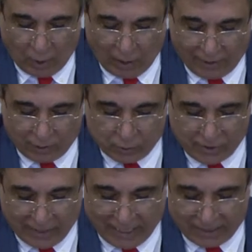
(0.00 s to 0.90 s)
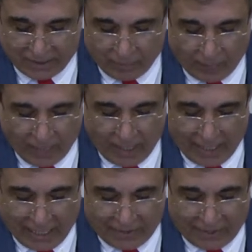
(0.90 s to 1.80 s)
who argues that
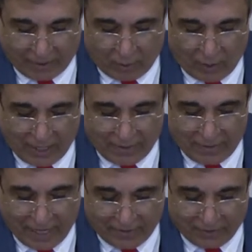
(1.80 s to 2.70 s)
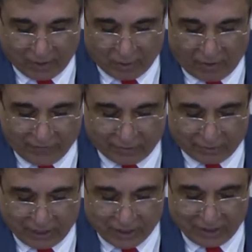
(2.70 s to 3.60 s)
in the Quran, nothing of the
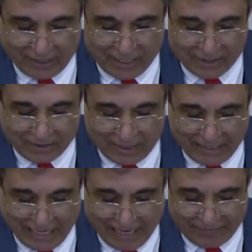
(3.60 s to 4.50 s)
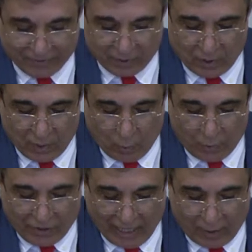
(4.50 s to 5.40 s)
religion is left
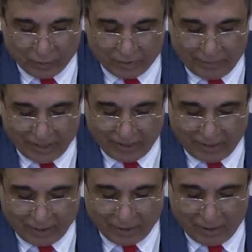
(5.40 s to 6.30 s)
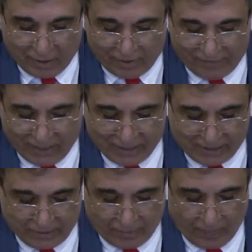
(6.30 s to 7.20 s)
without being
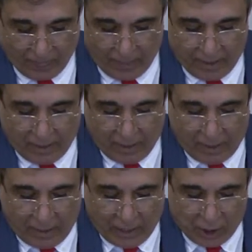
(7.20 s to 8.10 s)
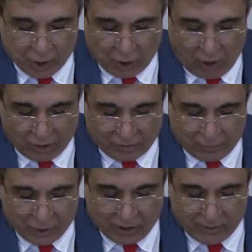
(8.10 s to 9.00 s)
referenced. In short,
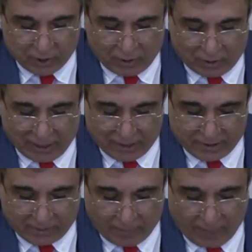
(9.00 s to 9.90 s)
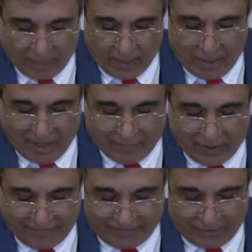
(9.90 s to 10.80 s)
Muslim scholars have
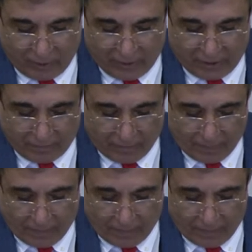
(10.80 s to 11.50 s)
been following